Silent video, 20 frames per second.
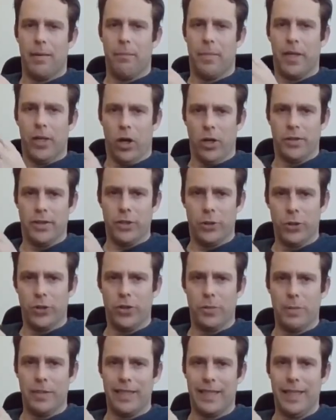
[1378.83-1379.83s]
because the
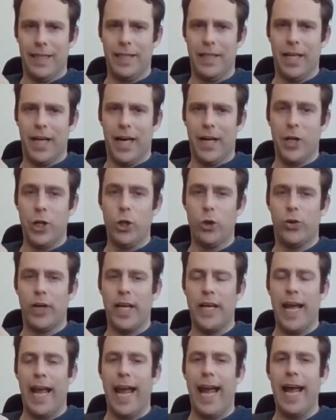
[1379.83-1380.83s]
system is linear, you
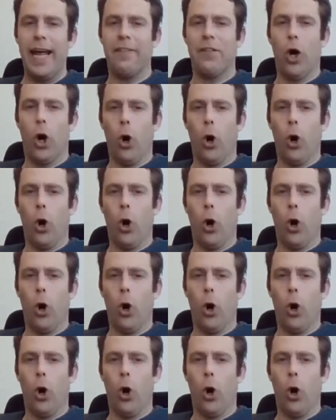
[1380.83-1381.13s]
can add